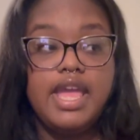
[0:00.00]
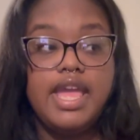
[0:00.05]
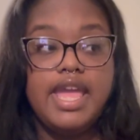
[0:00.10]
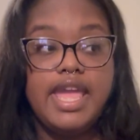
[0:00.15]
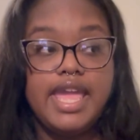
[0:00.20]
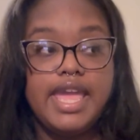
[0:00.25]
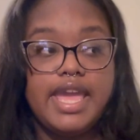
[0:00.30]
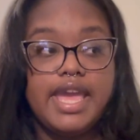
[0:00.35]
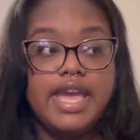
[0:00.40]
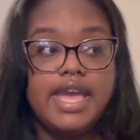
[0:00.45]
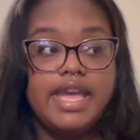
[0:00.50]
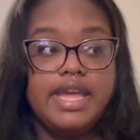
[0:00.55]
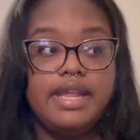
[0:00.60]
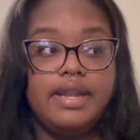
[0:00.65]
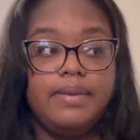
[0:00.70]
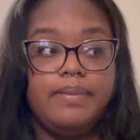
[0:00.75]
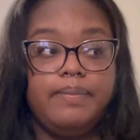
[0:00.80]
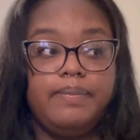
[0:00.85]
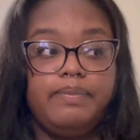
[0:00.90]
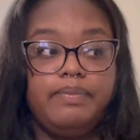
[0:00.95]

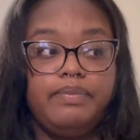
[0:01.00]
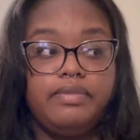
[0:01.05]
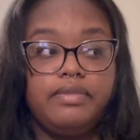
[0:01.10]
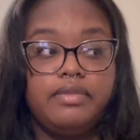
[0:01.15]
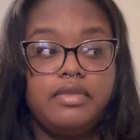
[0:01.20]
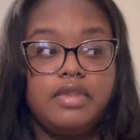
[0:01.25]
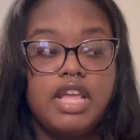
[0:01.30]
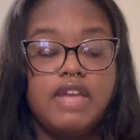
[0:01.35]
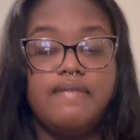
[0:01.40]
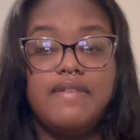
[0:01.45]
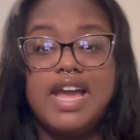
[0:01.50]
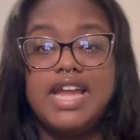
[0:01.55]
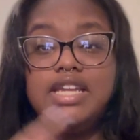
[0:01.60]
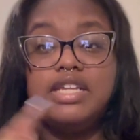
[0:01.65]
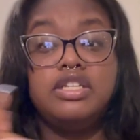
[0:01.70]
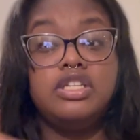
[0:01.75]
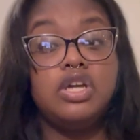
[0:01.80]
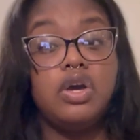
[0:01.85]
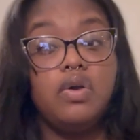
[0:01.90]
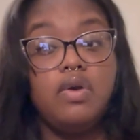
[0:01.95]
And if I
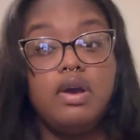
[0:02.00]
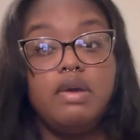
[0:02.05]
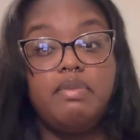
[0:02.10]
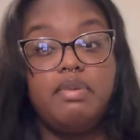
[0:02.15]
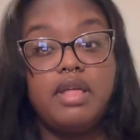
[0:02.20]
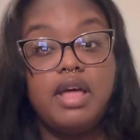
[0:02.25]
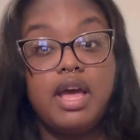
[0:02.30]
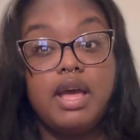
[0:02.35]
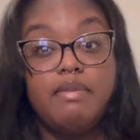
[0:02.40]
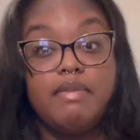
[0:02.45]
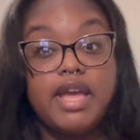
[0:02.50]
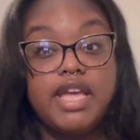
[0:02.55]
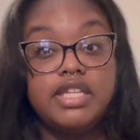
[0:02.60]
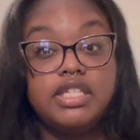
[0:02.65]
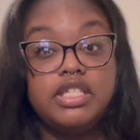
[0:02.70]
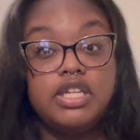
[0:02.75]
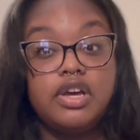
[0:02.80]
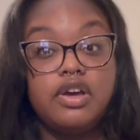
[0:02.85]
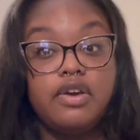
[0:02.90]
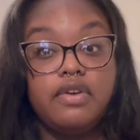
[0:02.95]
don't applaud
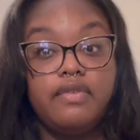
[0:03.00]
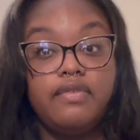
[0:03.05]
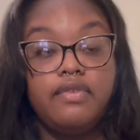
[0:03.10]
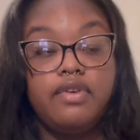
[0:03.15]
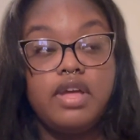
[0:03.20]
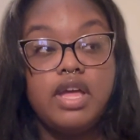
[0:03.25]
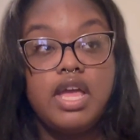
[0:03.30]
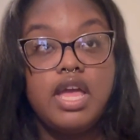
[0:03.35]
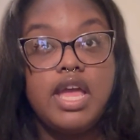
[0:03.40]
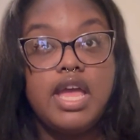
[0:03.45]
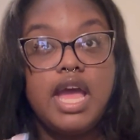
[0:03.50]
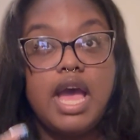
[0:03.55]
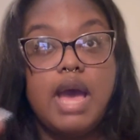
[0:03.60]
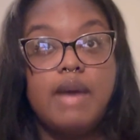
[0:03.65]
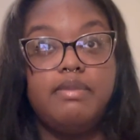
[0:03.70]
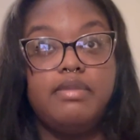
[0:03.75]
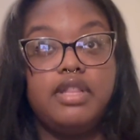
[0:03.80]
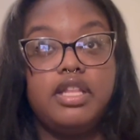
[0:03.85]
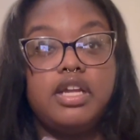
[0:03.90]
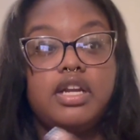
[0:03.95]
myself,
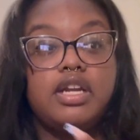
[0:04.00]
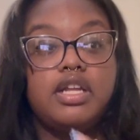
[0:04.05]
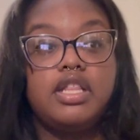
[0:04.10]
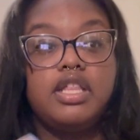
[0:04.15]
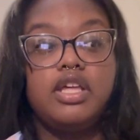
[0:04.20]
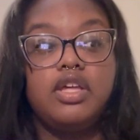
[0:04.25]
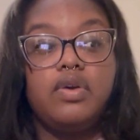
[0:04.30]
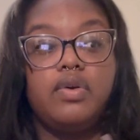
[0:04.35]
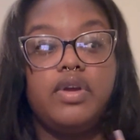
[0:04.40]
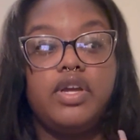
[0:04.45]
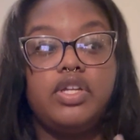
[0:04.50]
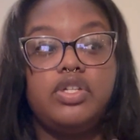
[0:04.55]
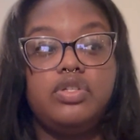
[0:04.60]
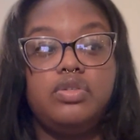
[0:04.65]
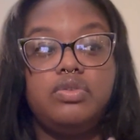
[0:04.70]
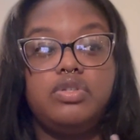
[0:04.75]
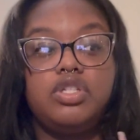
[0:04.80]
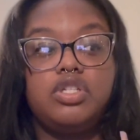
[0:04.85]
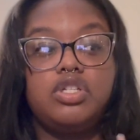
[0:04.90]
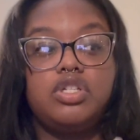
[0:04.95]
I'm literally going to
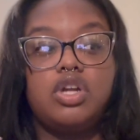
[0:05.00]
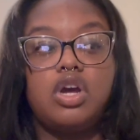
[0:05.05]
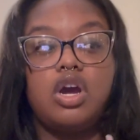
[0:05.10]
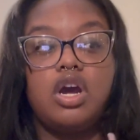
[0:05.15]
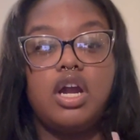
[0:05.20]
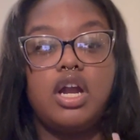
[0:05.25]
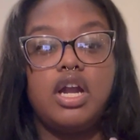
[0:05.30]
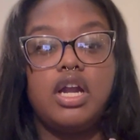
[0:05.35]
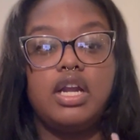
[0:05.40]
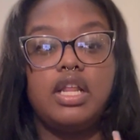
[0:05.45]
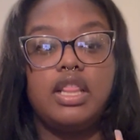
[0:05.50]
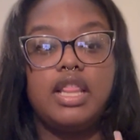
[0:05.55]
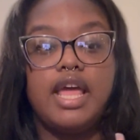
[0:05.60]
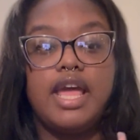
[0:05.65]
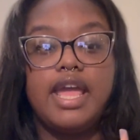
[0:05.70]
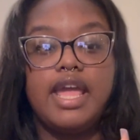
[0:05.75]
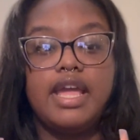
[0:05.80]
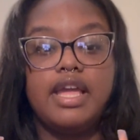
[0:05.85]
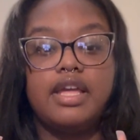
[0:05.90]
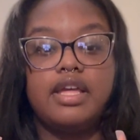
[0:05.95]
start
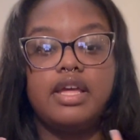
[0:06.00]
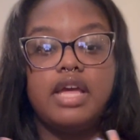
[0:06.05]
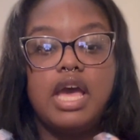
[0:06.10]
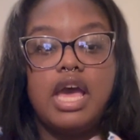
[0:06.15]
like,